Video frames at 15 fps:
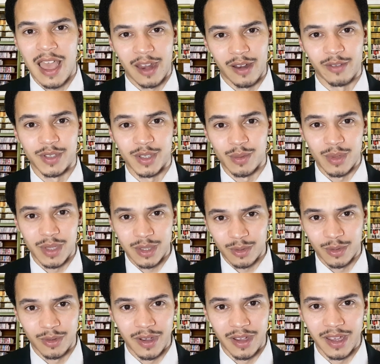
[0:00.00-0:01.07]
And obviously we
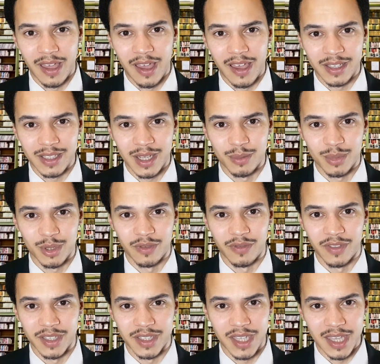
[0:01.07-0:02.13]
saw examples of this